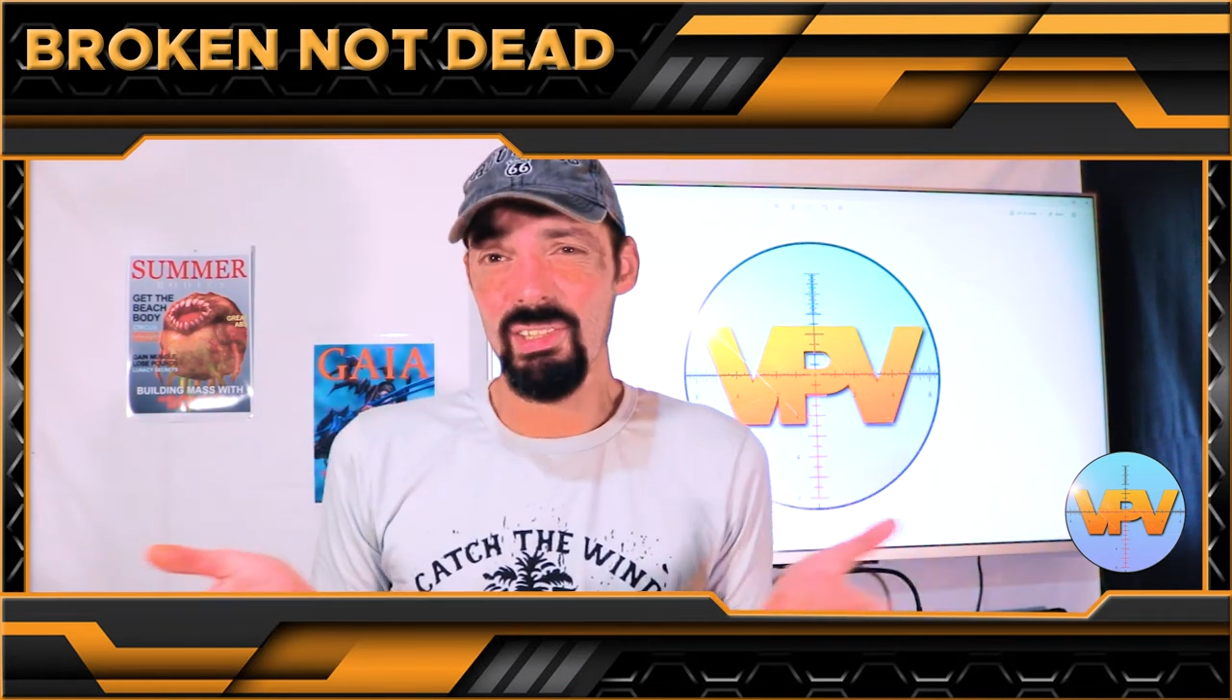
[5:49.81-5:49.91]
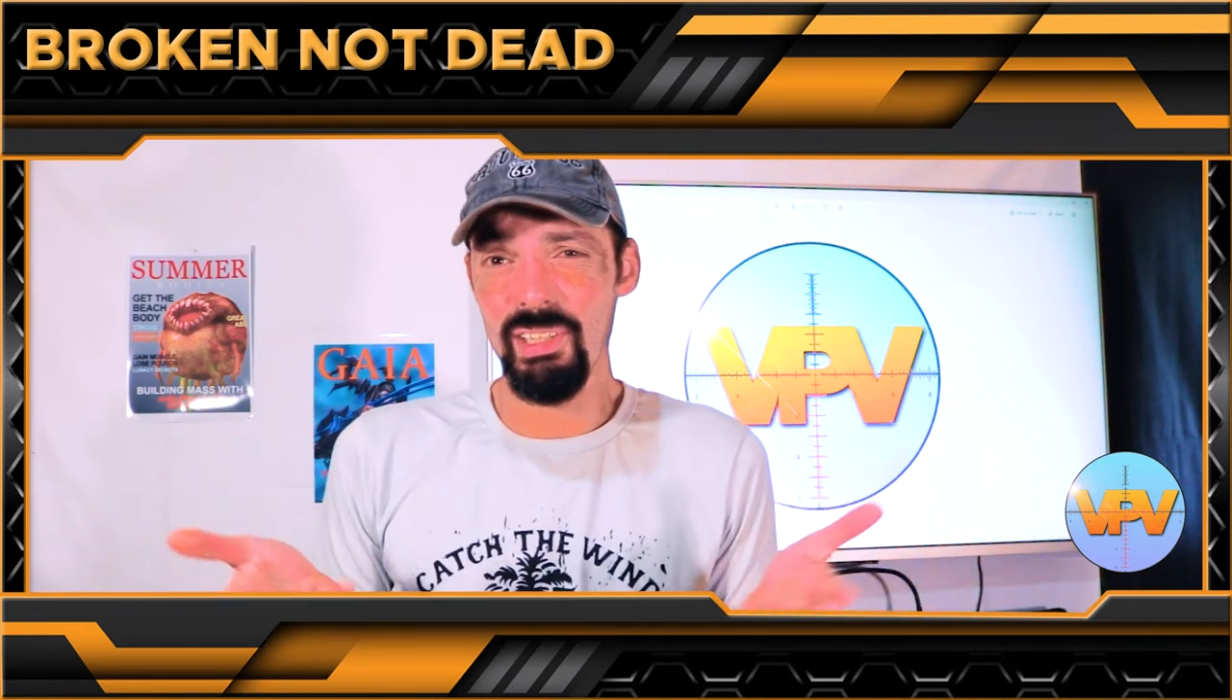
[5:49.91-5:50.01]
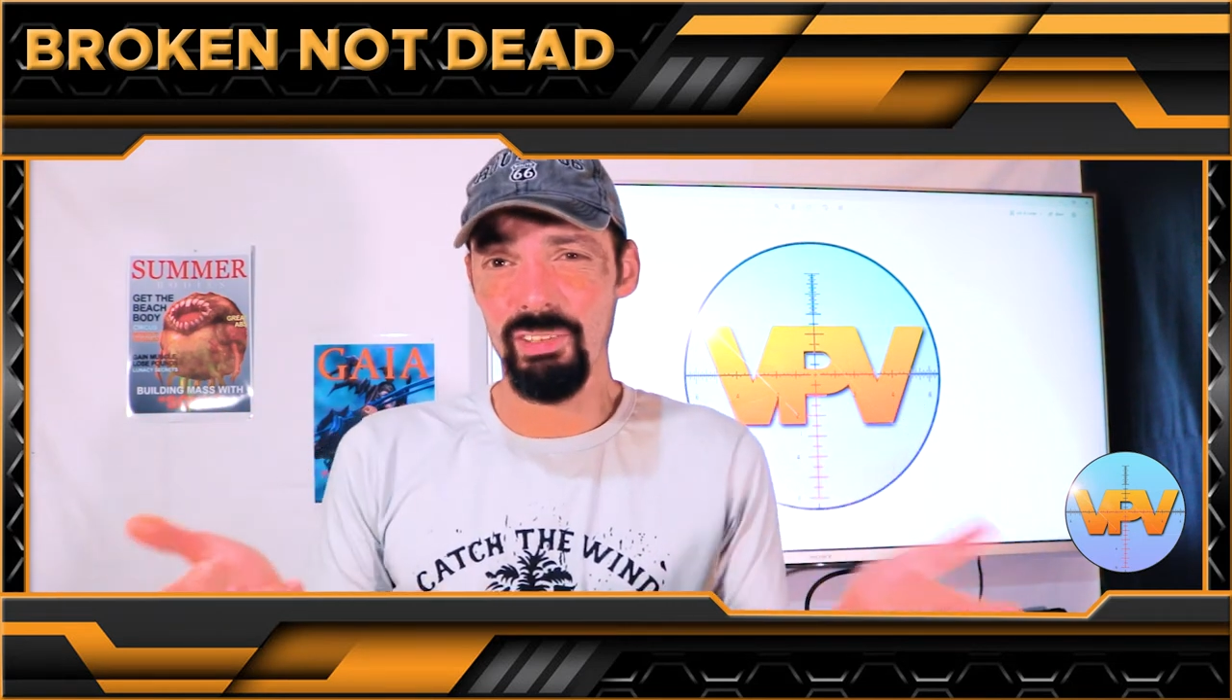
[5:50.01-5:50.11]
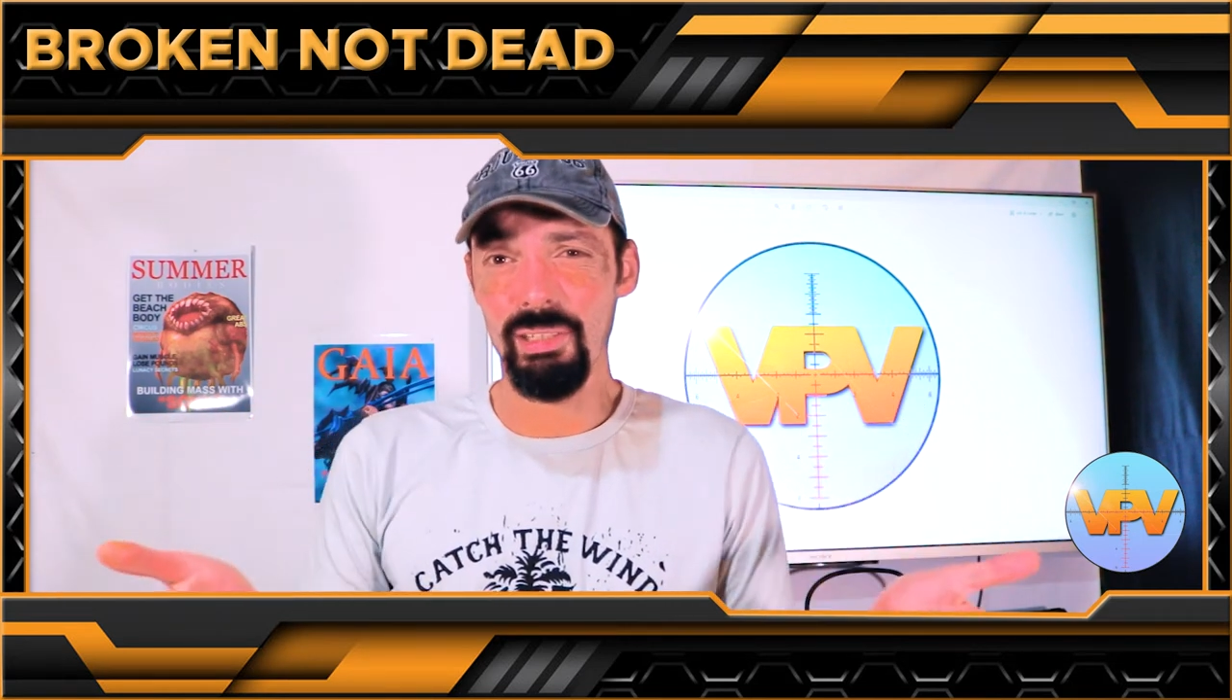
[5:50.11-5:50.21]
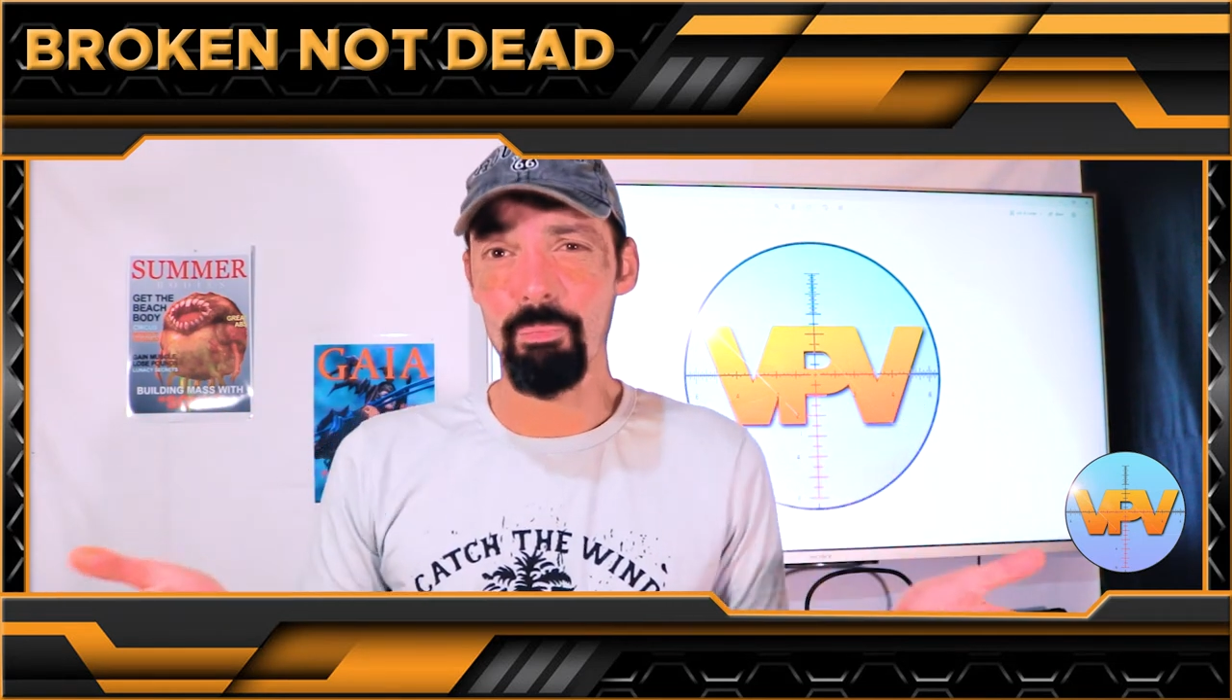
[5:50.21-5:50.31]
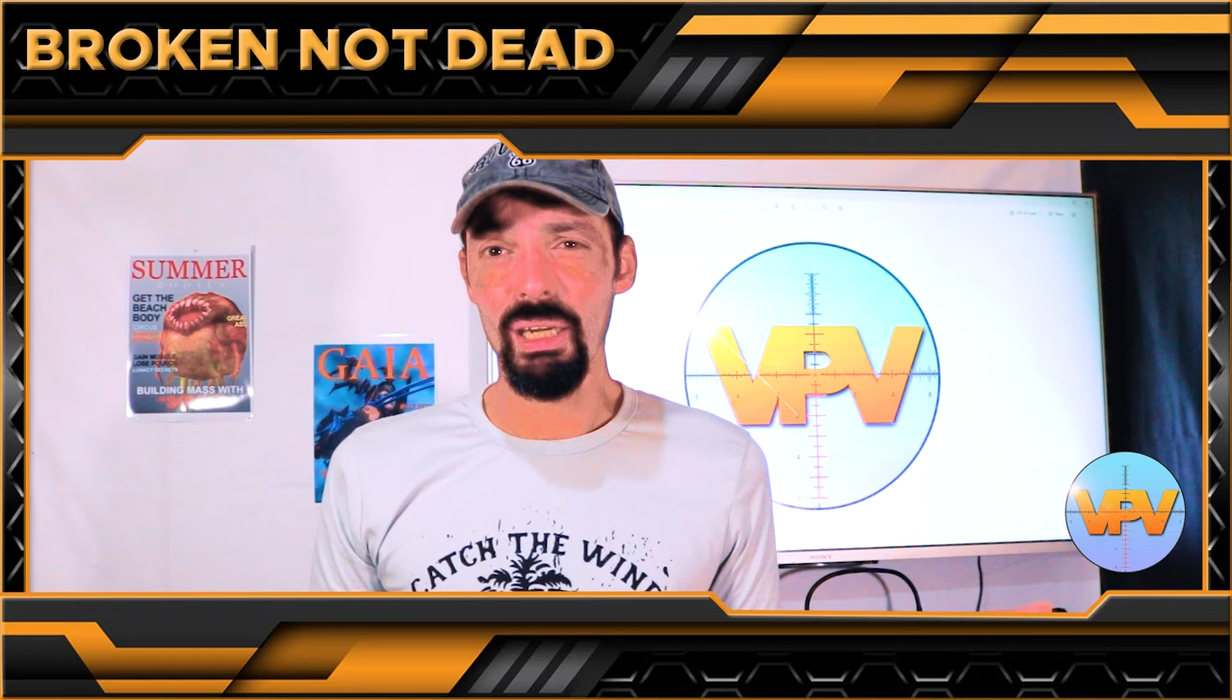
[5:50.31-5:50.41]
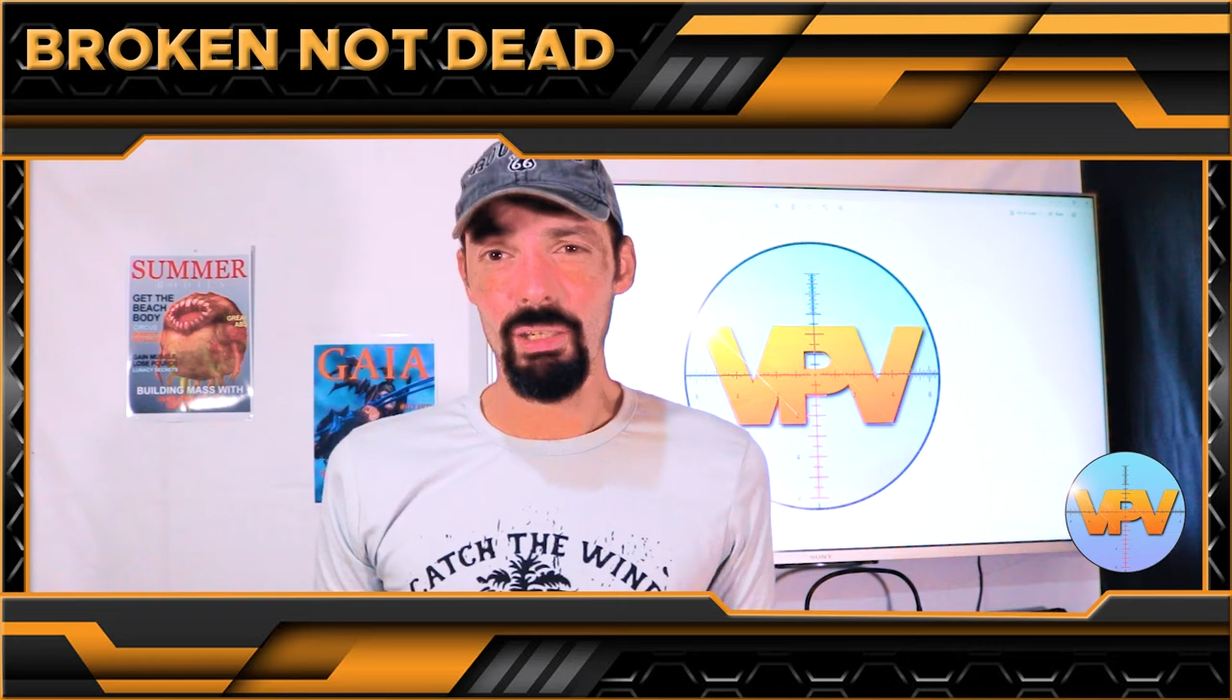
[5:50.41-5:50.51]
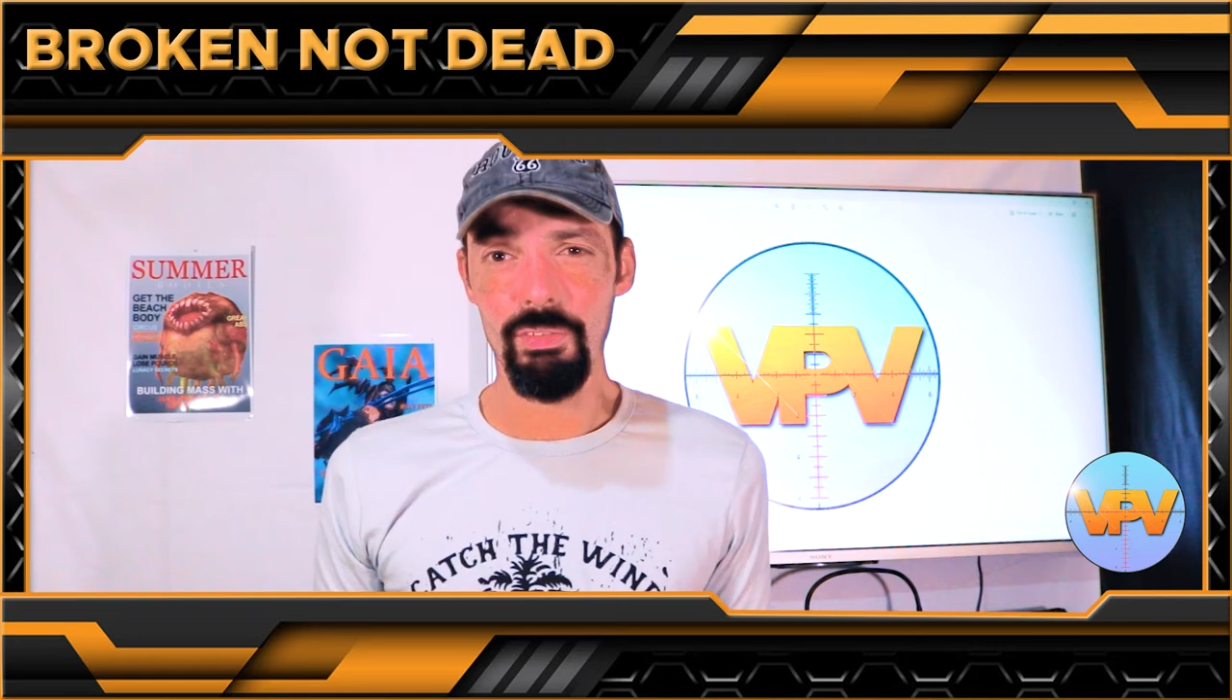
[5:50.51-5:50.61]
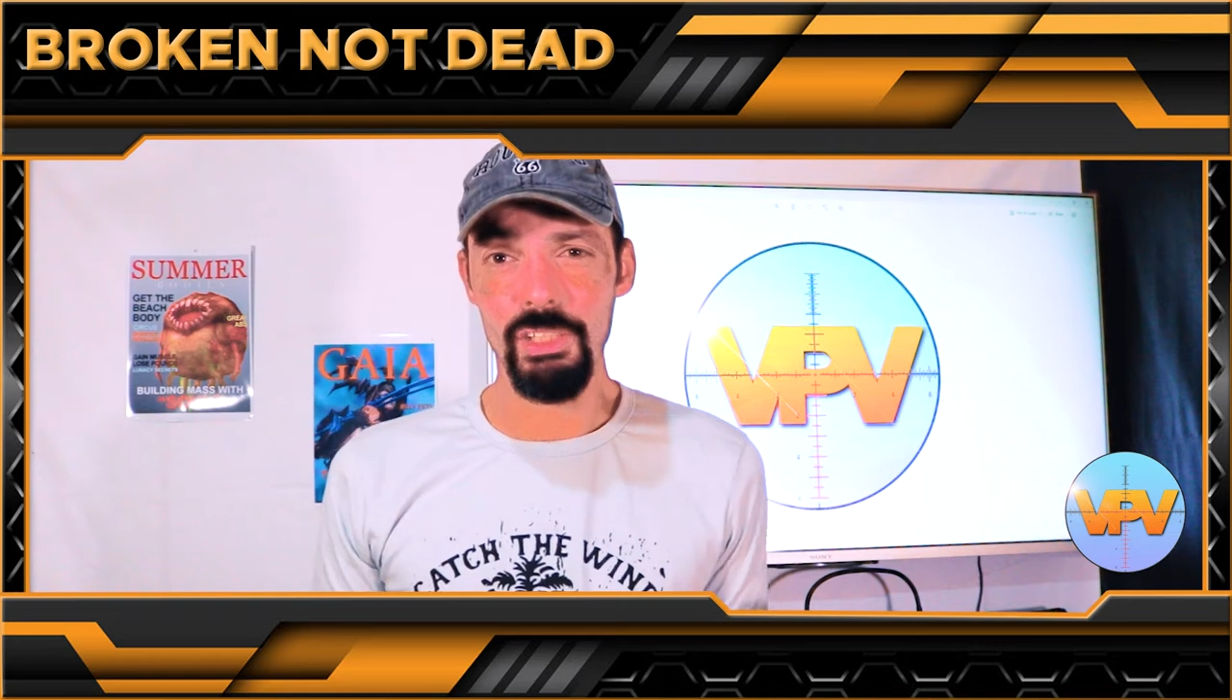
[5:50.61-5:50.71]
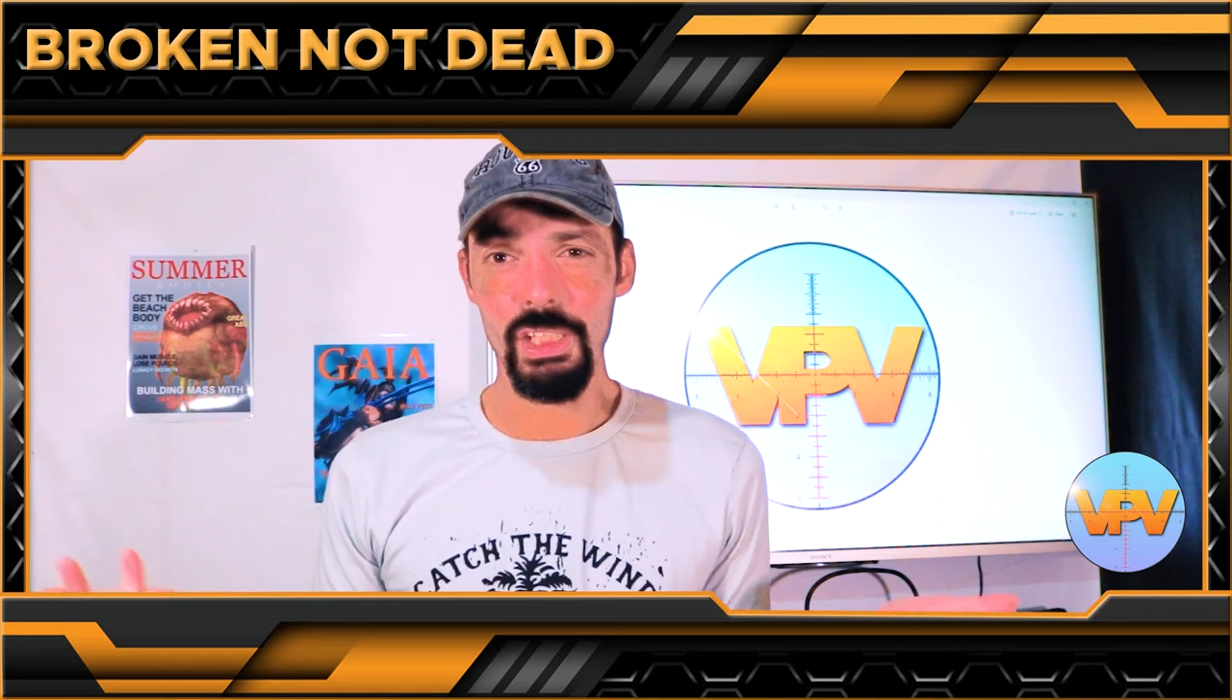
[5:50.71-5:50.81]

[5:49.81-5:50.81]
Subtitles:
sitting in a pile,